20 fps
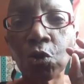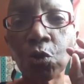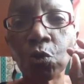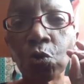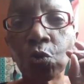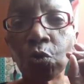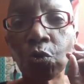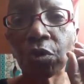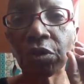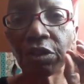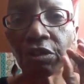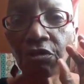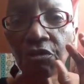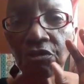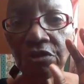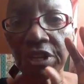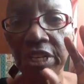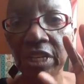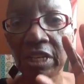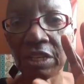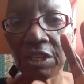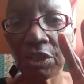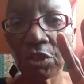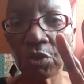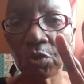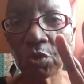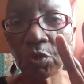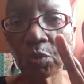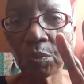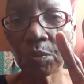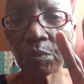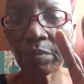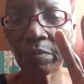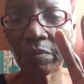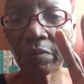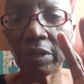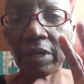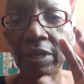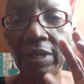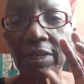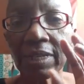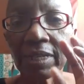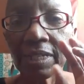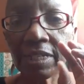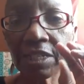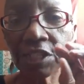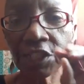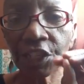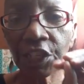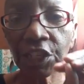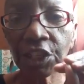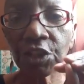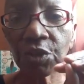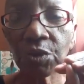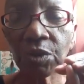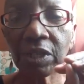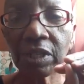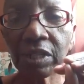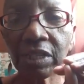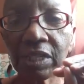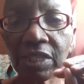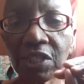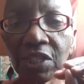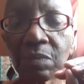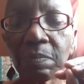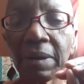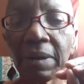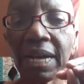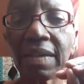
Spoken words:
to the real you. Continue on this